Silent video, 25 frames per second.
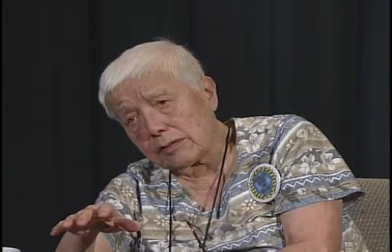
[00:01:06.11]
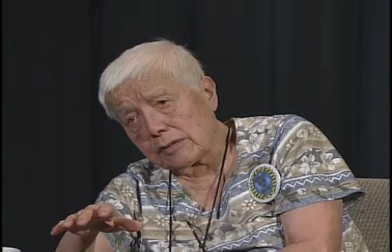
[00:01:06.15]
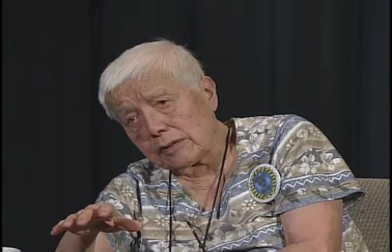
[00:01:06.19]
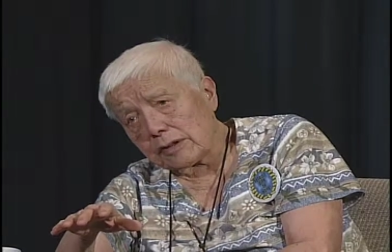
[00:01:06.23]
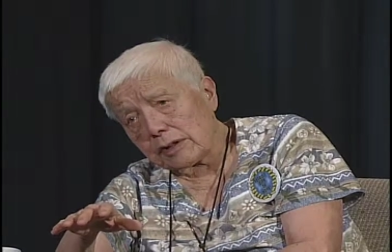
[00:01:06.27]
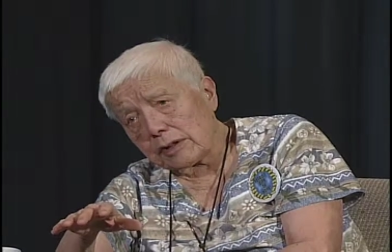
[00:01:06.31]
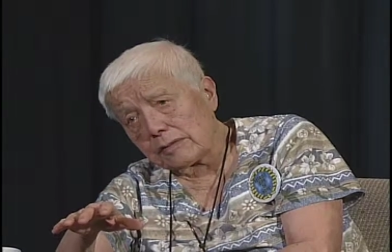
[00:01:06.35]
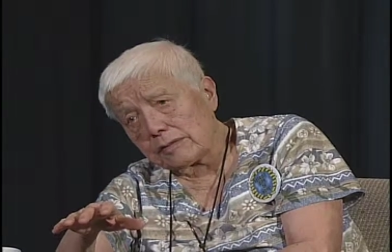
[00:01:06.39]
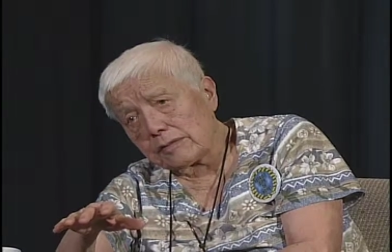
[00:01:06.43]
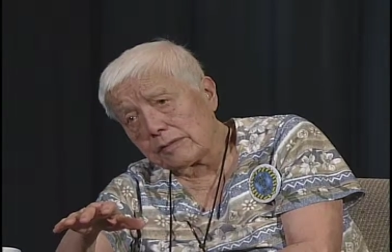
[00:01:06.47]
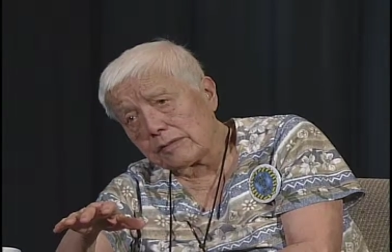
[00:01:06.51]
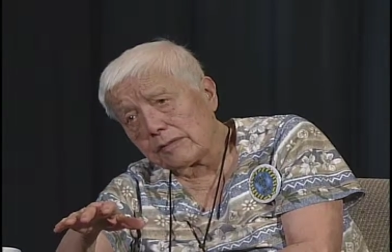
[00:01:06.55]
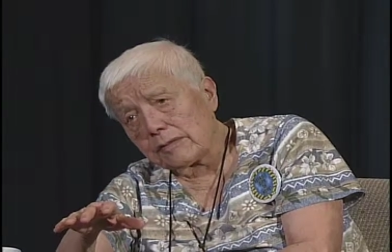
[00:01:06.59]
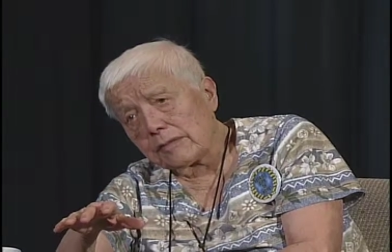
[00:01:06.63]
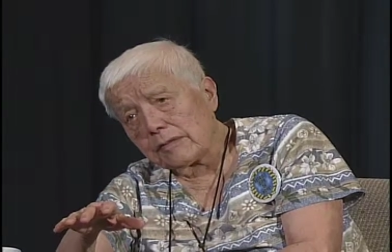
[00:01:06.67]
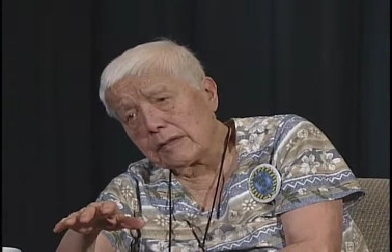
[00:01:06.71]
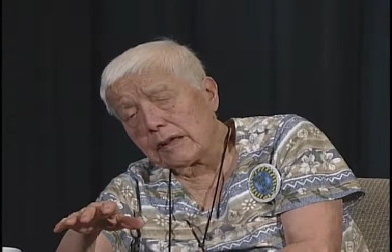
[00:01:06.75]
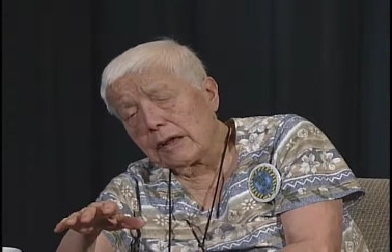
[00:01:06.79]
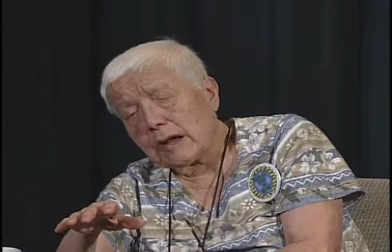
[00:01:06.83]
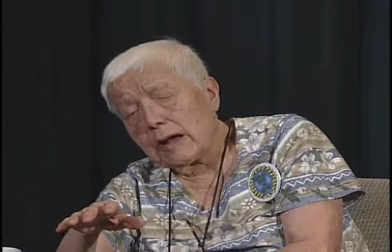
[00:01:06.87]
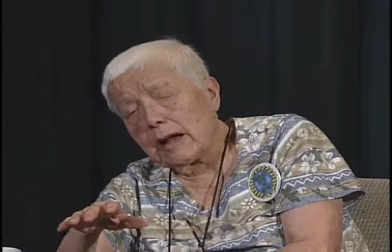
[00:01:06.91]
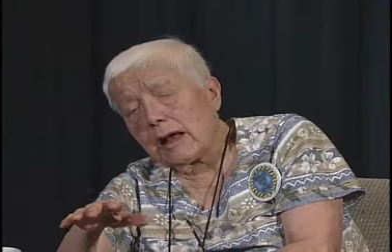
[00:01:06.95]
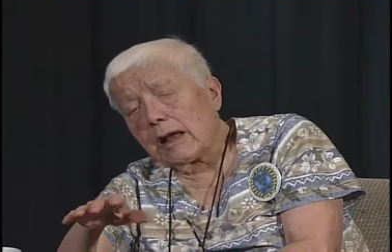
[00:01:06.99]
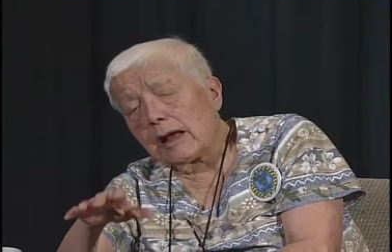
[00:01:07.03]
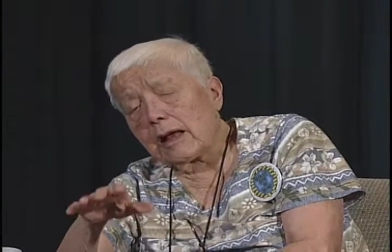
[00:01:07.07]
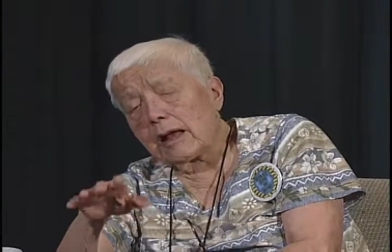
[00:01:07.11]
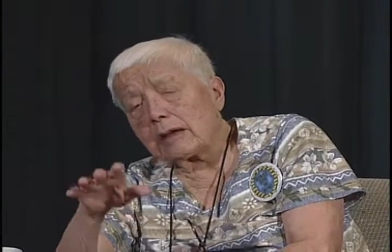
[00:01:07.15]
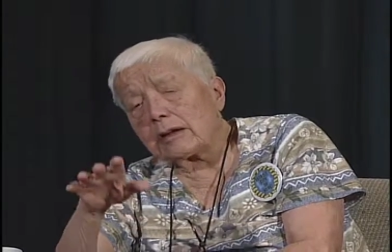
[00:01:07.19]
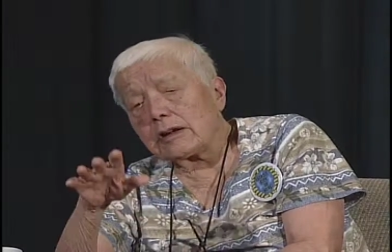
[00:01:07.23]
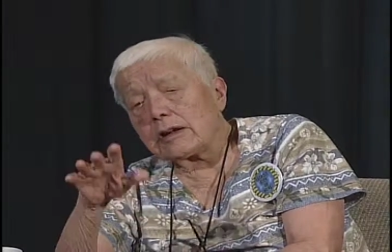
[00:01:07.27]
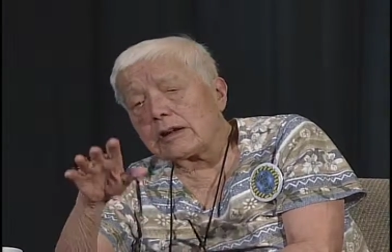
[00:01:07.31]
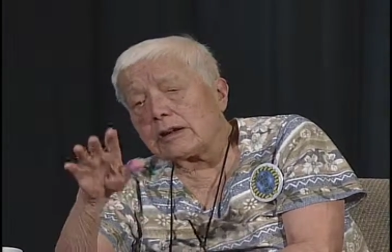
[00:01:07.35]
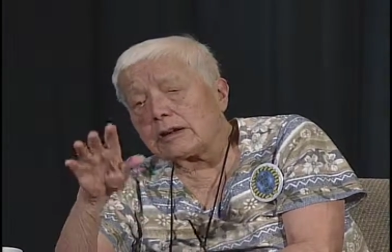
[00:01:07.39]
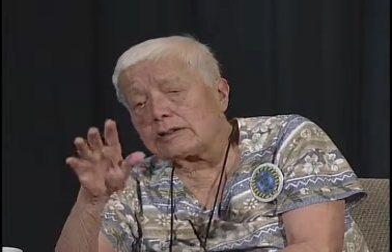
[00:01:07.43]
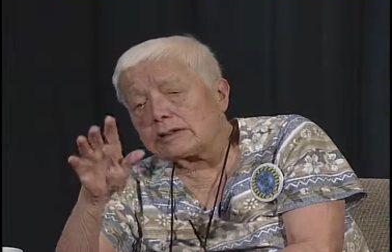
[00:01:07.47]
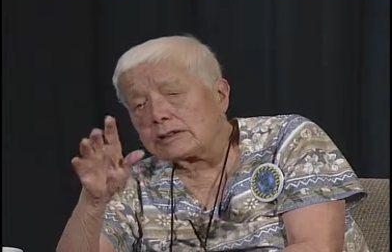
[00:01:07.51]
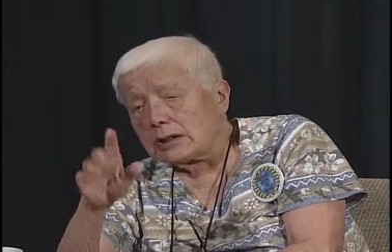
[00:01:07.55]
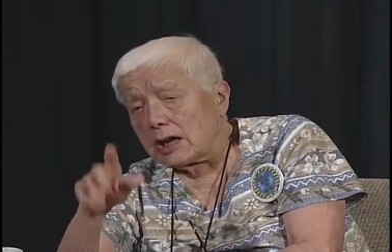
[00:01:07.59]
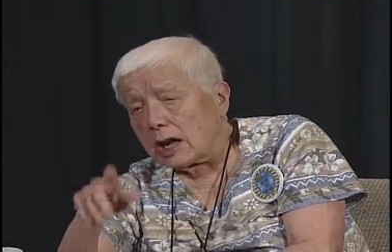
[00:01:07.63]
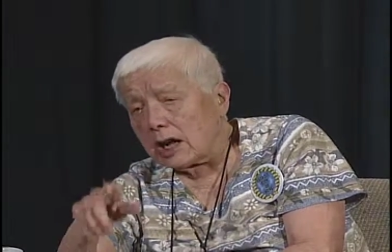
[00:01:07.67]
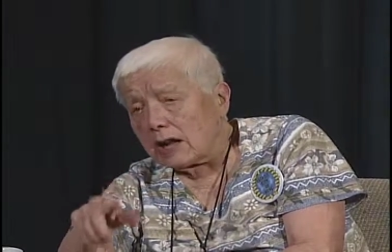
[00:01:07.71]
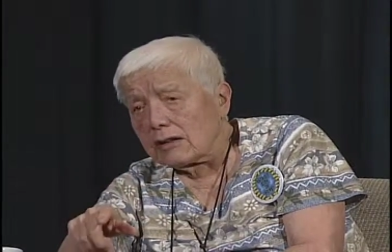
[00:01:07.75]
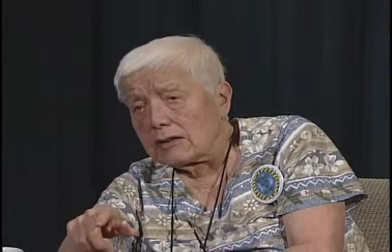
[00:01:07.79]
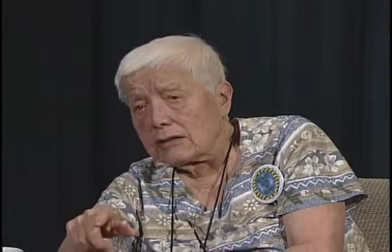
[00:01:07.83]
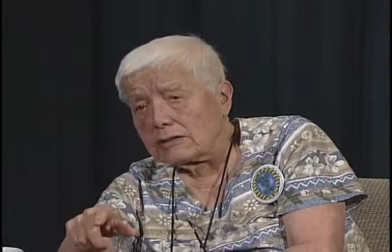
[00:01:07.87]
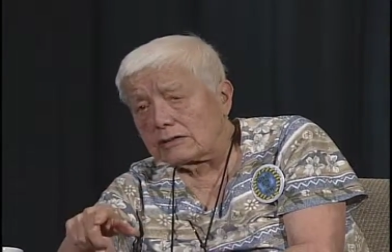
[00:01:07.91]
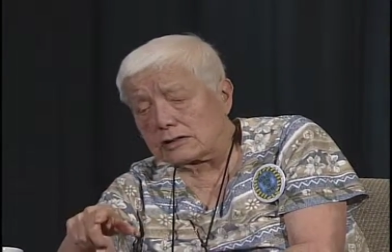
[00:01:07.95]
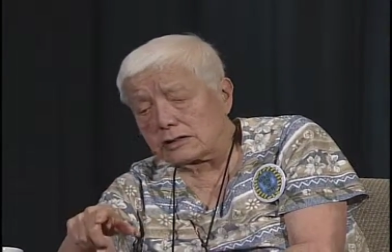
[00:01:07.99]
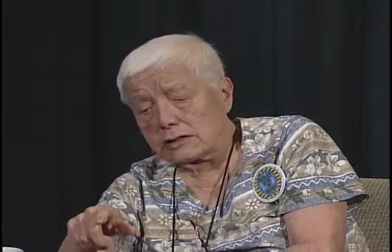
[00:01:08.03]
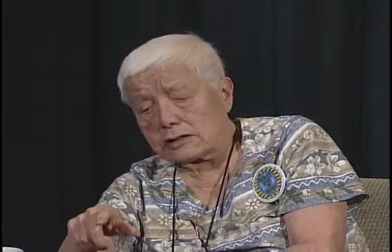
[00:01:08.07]
thing, and he
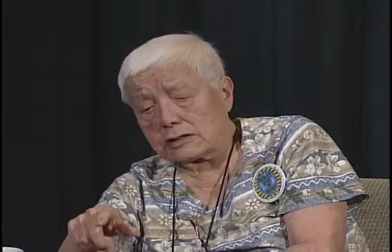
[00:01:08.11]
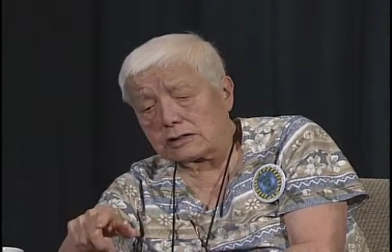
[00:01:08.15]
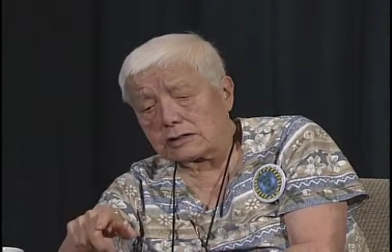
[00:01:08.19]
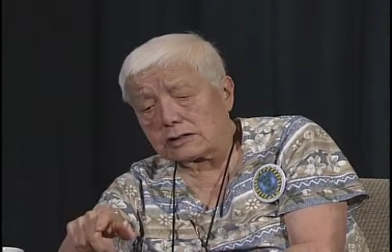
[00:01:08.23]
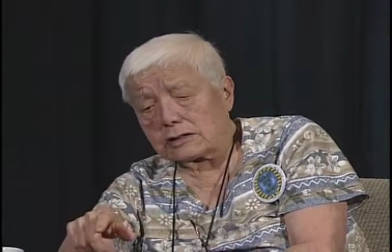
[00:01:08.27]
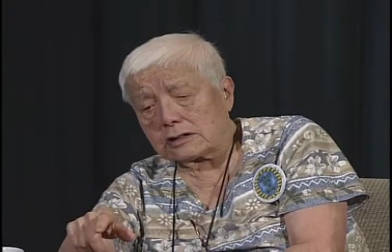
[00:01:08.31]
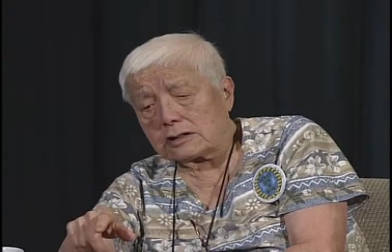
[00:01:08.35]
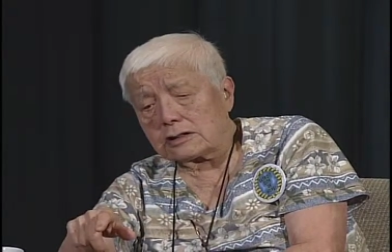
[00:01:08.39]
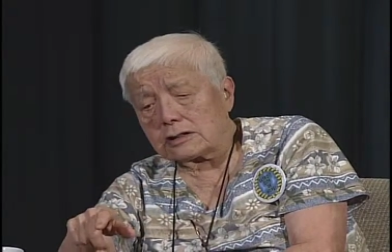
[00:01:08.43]
challenged us.